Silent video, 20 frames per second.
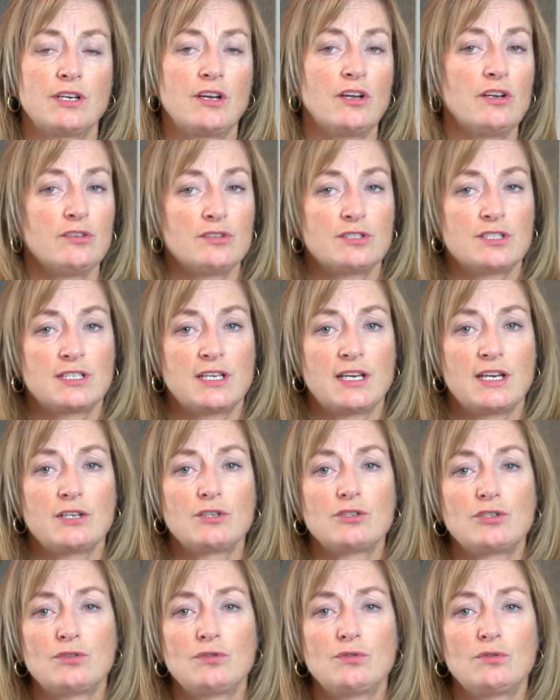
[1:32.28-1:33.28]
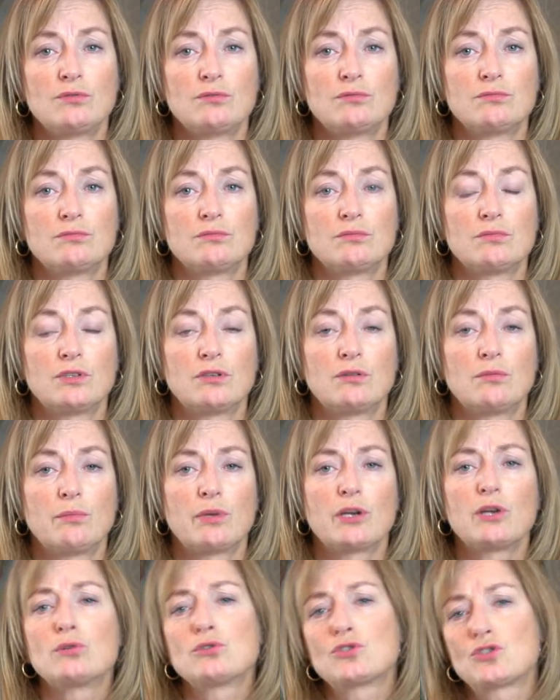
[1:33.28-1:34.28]
and I got scared too.
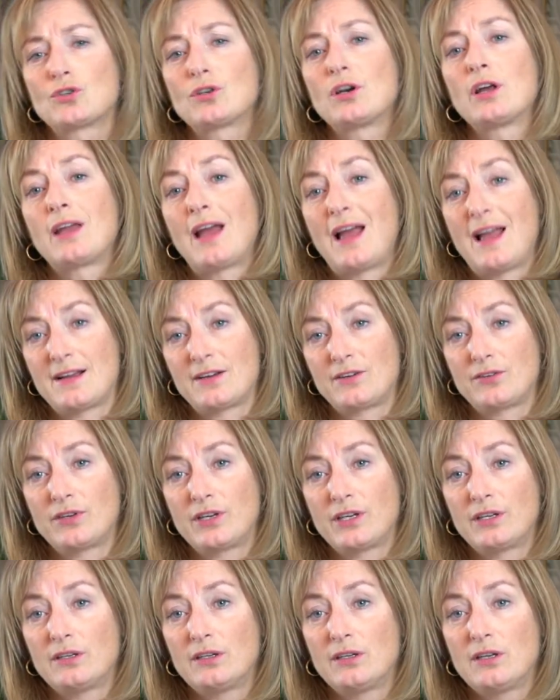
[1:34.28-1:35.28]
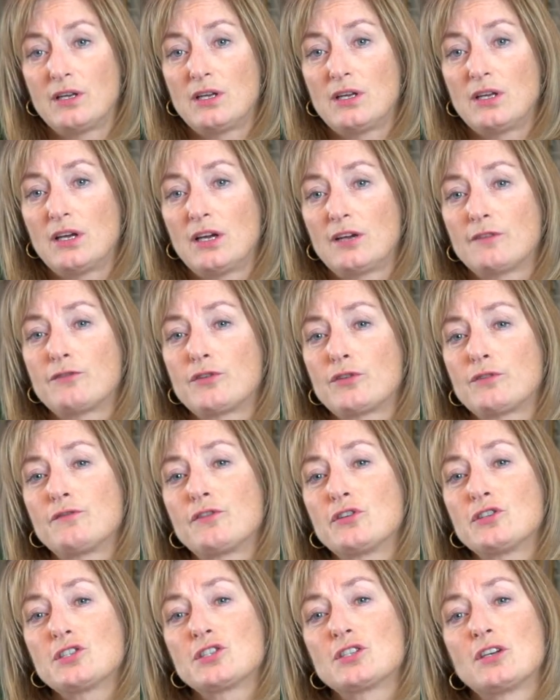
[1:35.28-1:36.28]
But I also got angry. And for the
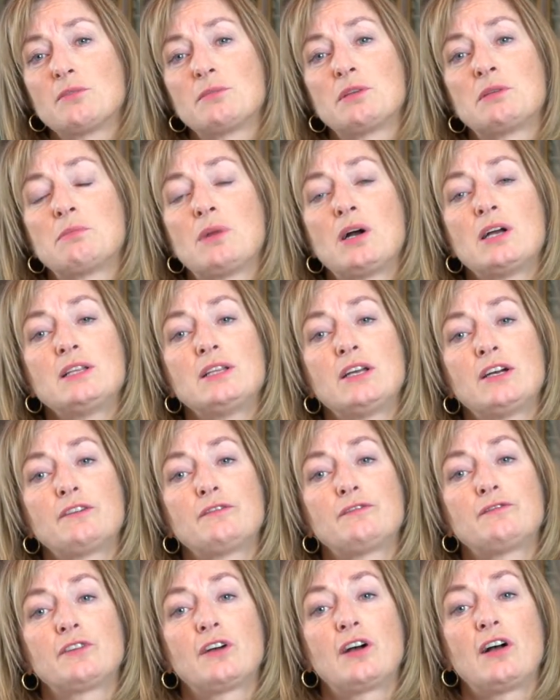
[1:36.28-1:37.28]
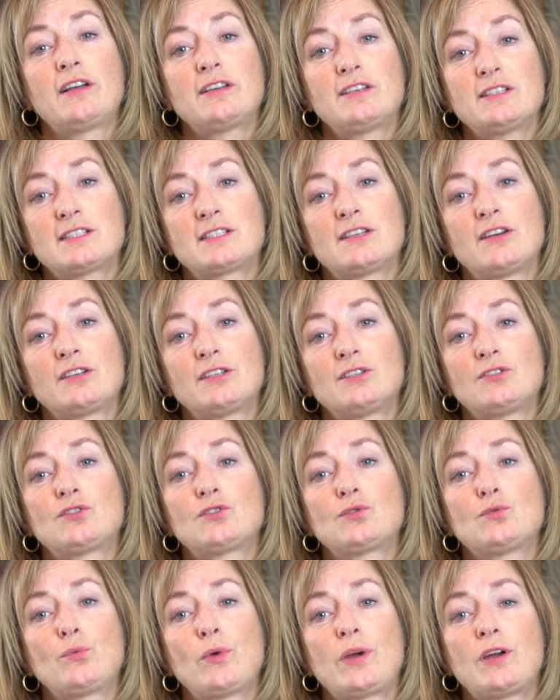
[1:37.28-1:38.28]
first time in my life, I decided
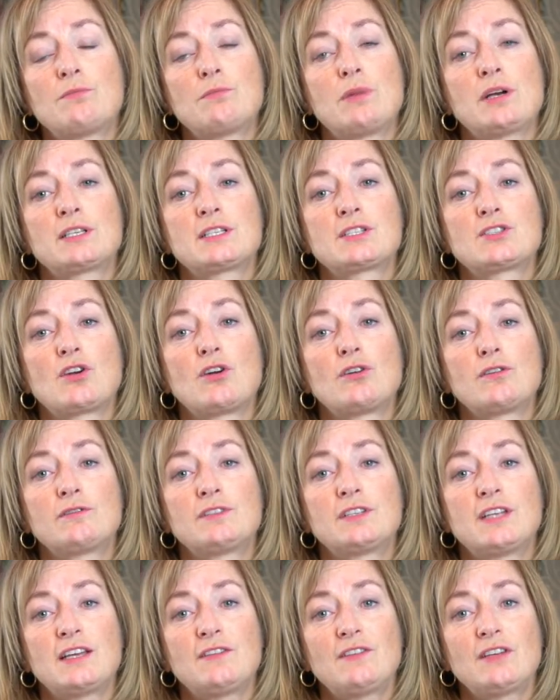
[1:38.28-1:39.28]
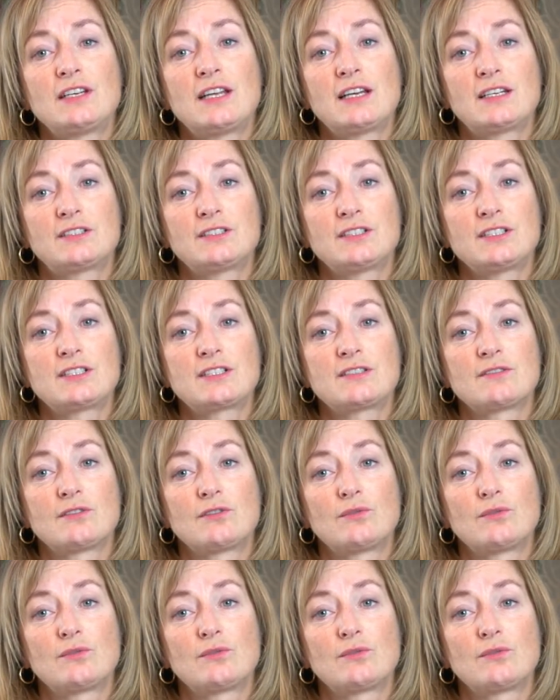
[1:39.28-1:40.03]
to wear my Star of David necklace,